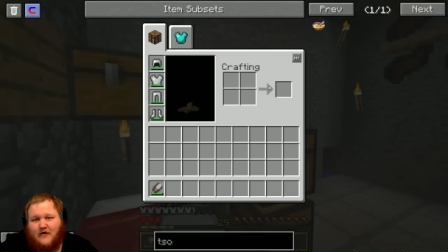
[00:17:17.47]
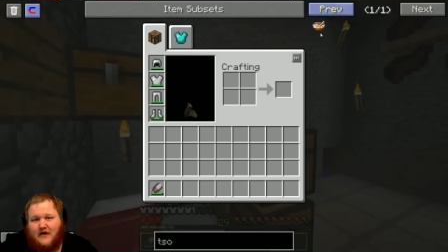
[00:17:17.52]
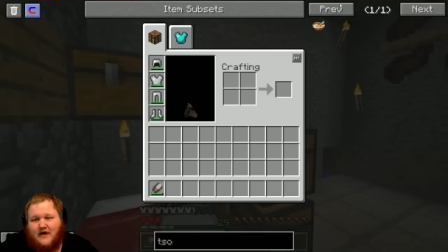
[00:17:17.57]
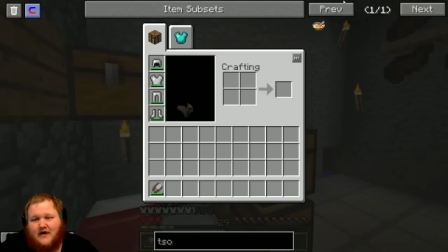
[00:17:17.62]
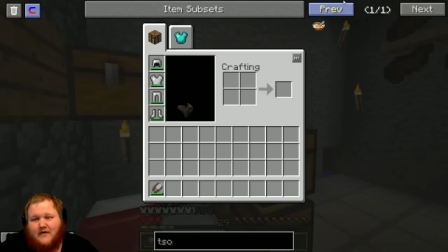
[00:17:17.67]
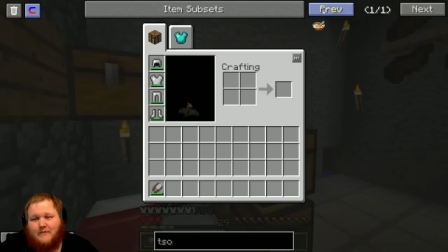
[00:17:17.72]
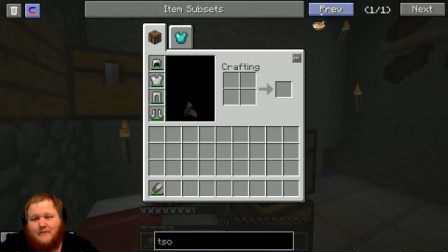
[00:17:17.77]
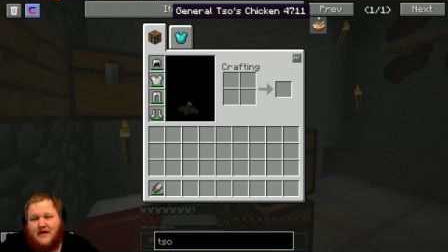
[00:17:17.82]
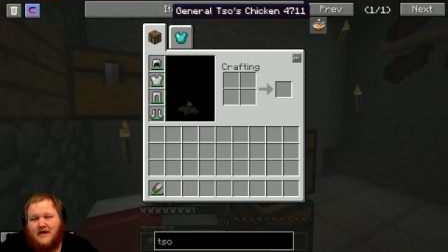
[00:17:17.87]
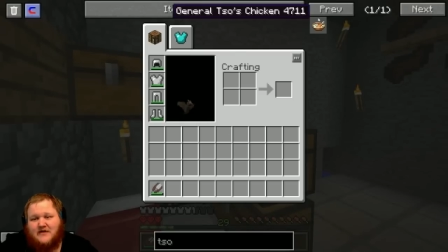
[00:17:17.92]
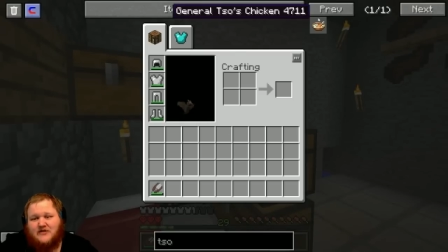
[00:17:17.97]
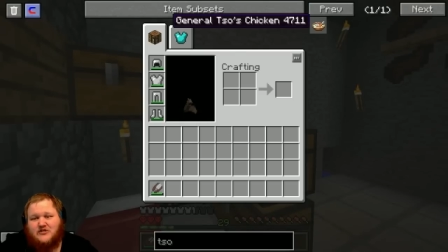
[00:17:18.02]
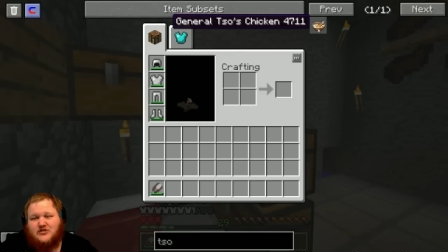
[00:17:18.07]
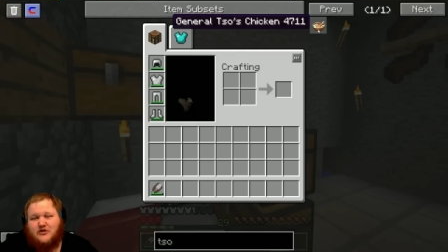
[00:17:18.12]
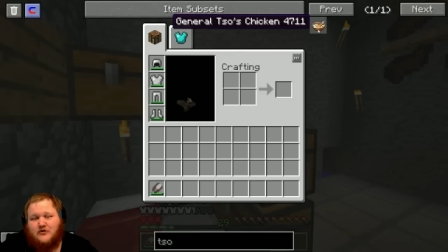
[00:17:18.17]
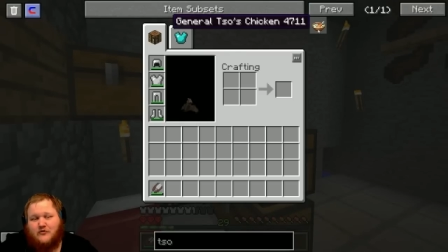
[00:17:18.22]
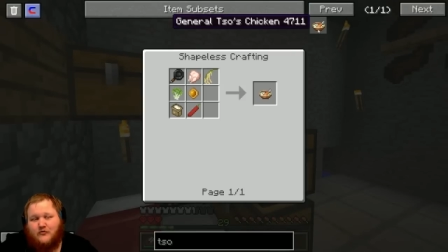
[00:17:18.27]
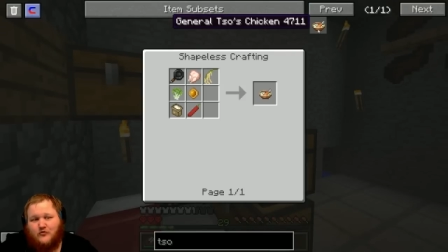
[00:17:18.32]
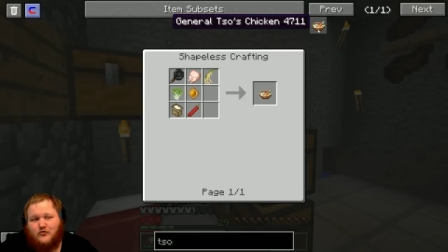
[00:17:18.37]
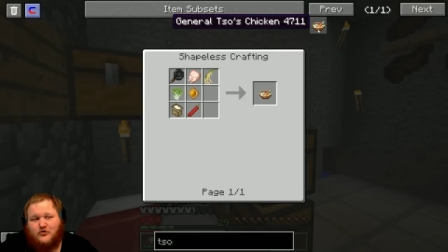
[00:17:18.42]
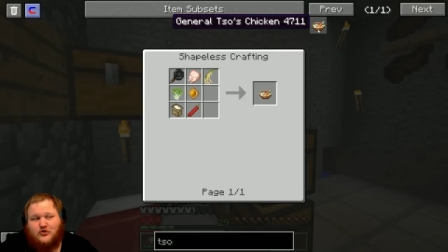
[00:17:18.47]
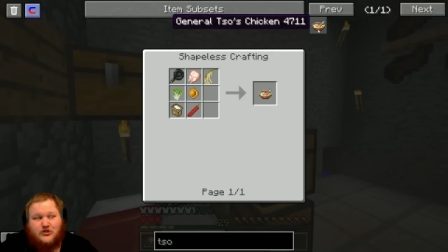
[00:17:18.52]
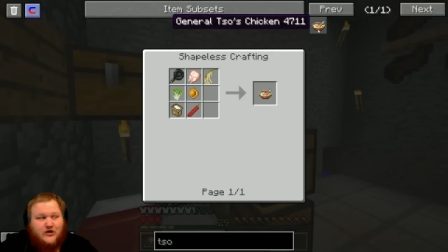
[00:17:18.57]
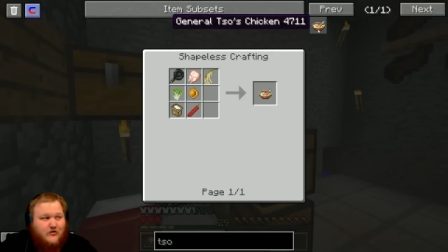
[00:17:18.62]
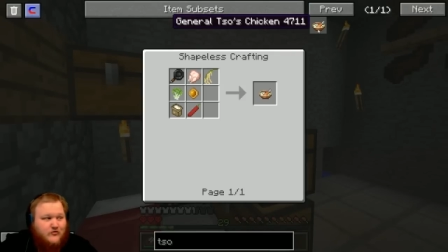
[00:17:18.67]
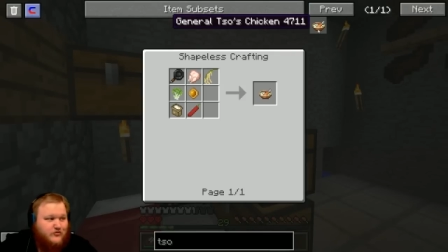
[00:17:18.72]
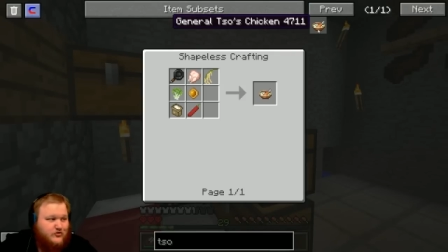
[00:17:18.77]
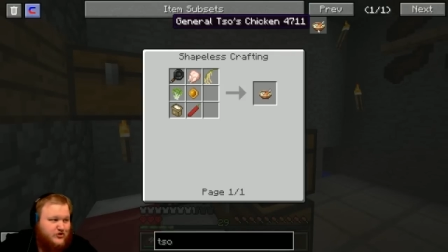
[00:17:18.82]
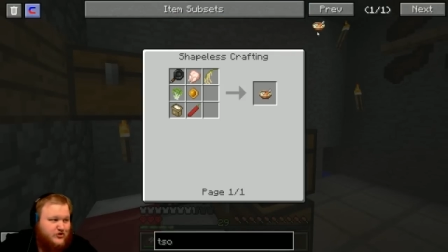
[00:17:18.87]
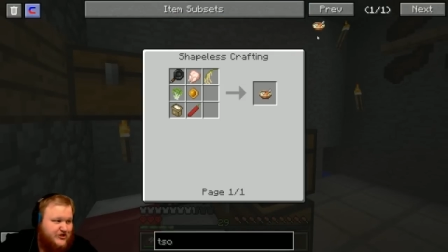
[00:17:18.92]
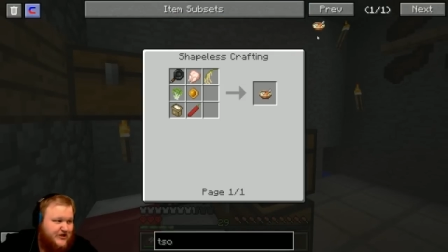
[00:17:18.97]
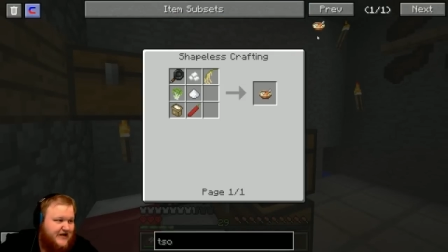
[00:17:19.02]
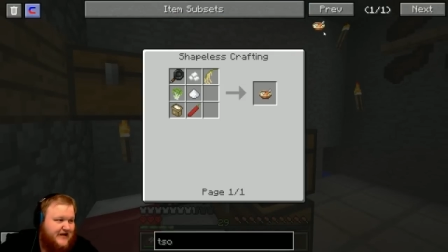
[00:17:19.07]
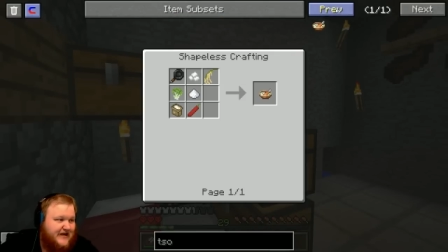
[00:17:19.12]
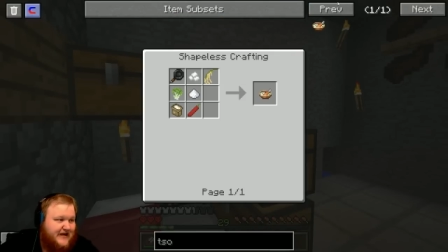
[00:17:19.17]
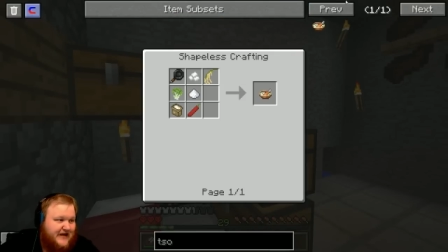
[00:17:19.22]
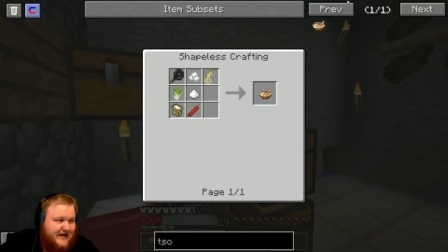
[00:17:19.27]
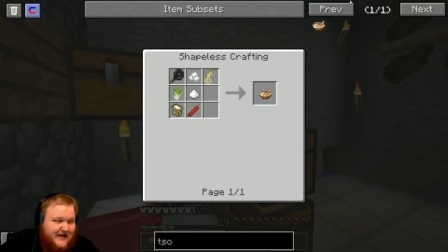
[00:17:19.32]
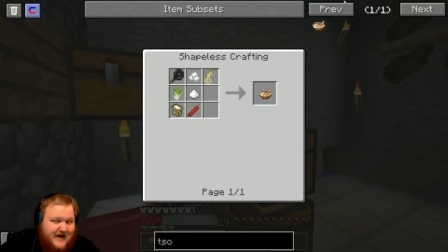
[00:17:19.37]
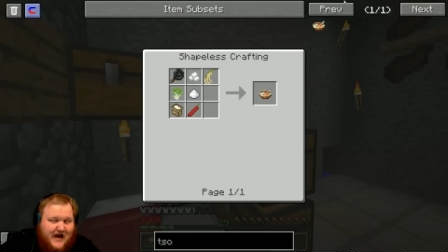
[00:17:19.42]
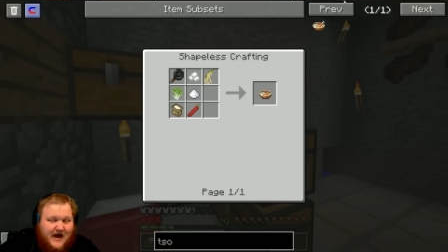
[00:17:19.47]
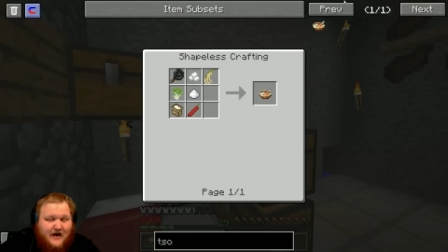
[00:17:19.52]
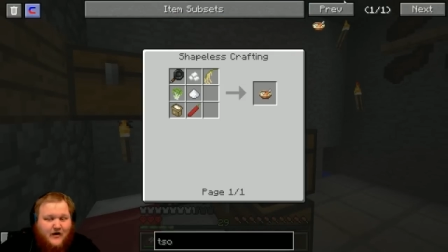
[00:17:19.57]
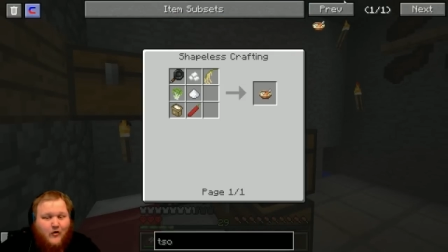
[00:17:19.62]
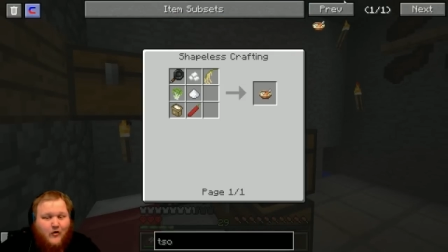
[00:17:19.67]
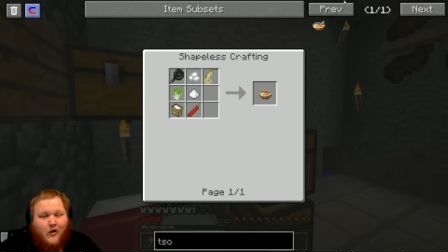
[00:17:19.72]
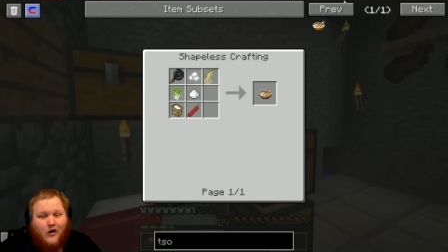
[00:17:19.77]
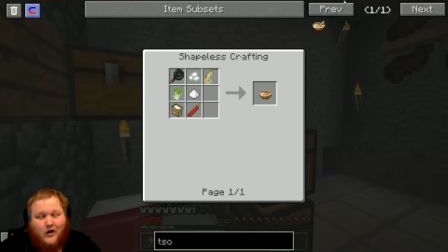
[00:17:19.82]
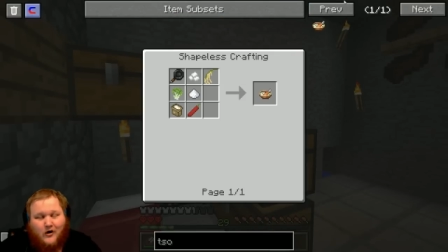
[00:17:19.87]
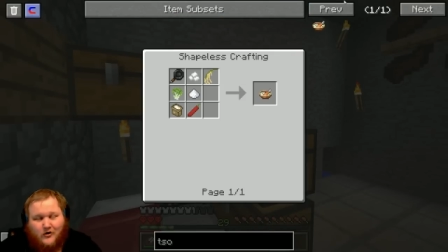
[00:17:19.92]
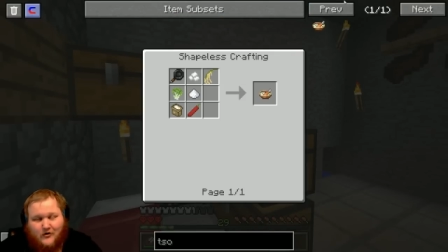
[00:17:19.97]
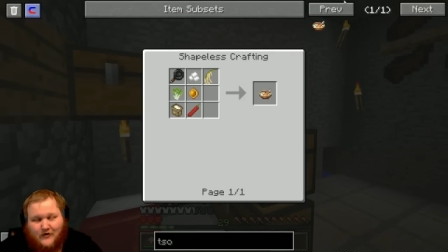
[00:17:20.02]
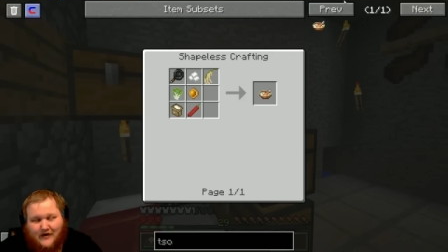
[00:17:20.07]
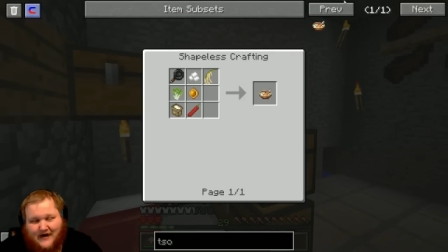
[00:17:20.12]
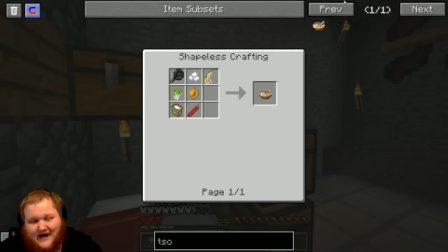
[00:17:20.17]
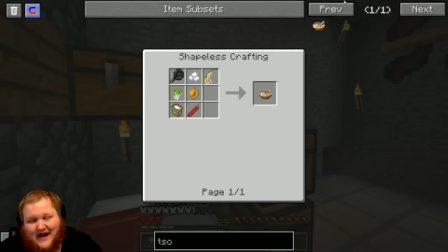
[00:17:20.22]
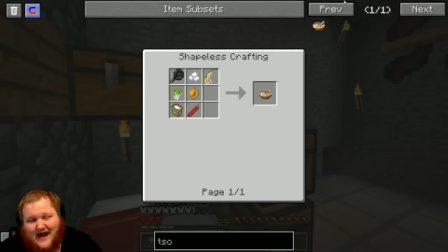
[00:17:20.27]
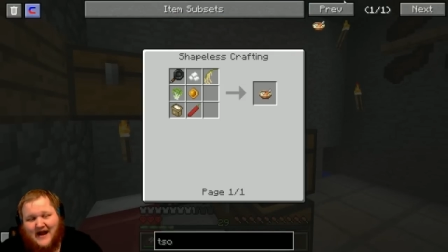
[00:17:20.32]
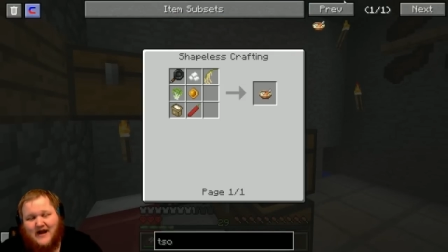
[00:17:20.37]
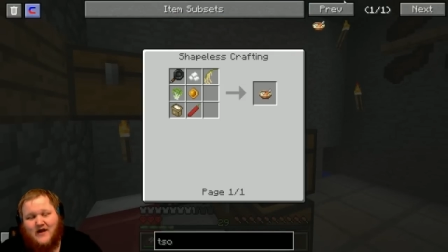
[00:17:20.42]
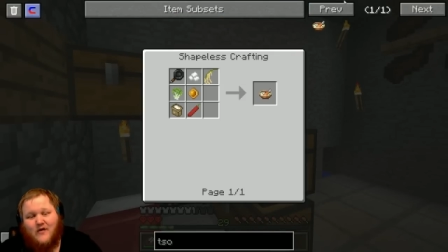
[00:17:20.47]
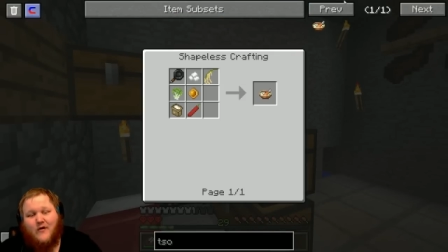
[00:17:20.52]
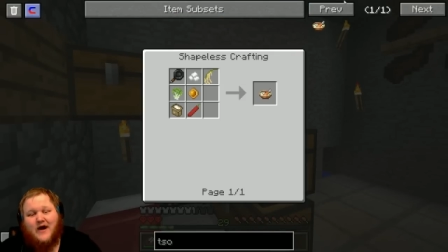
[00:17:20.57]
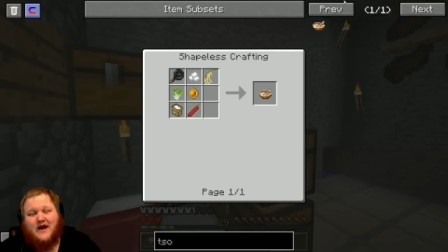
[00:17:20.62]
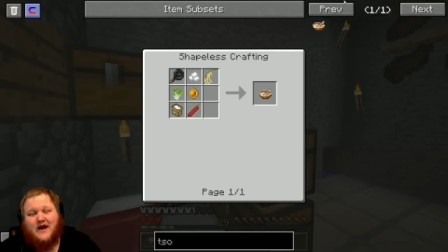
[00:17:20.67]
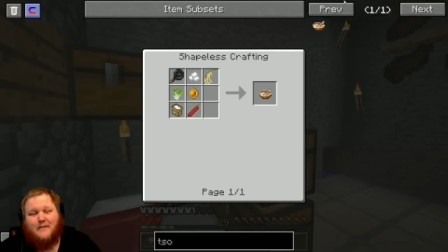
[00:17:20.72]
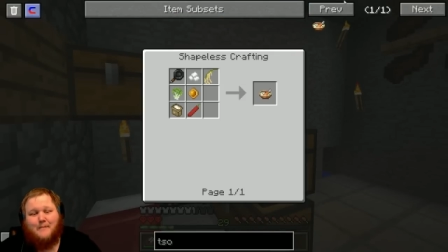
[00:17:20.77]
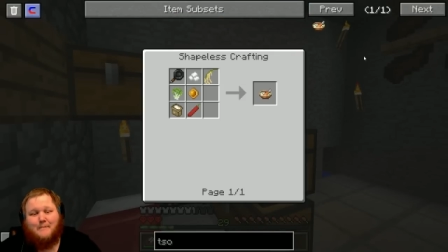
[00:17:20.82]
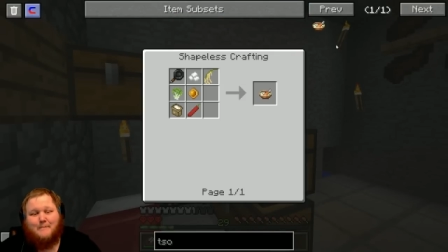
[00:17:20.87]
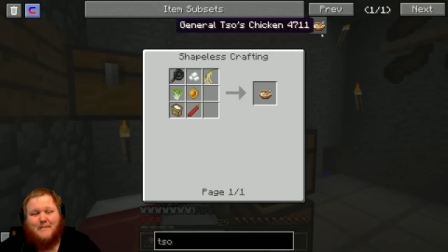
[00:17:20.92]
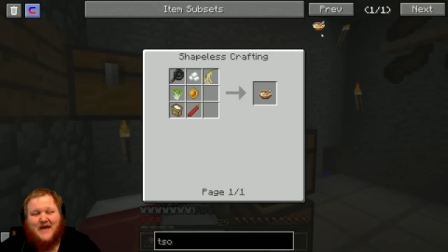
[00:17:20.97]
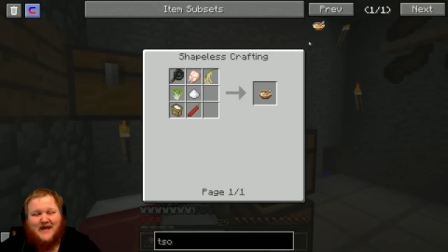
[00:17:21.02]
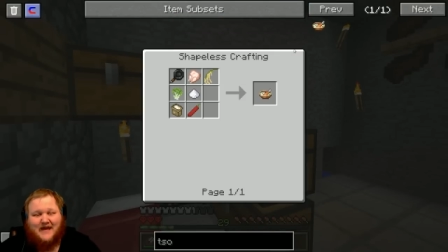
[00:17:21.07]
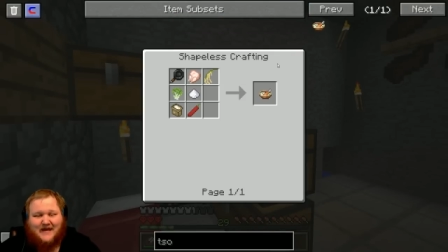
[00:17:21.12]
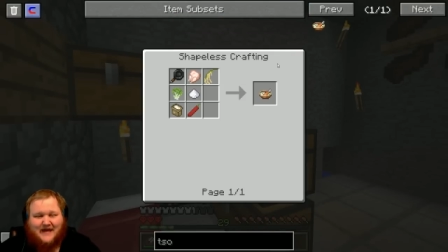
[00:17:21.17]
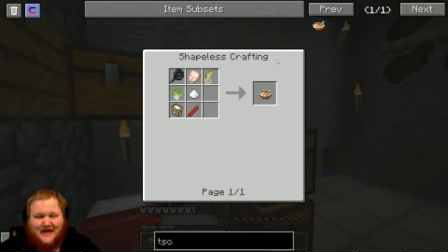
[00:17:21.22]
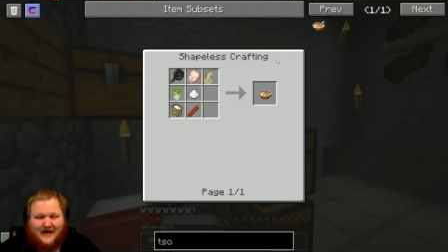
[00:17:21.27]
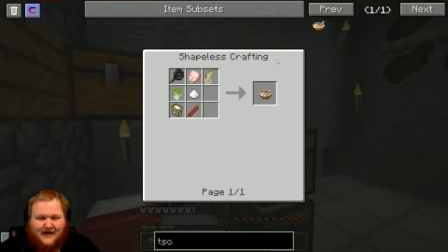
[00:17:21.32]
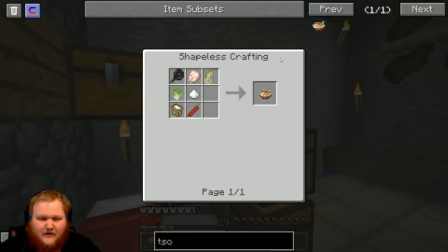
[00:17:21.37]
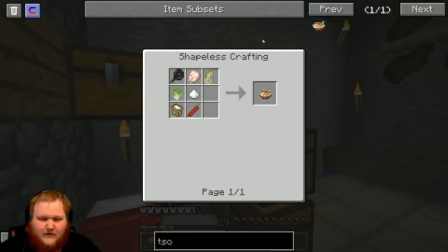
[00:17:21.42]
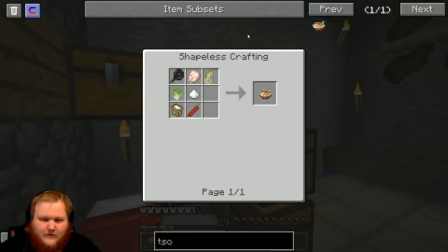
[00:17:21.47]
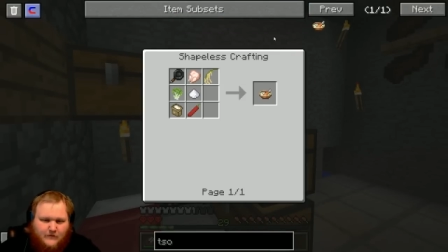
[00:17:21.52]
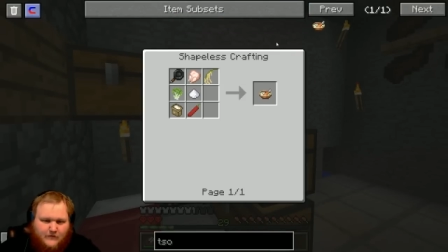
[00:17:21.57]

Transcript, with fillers: how to make General Tso's Chicken. Not order it. I know how to make it.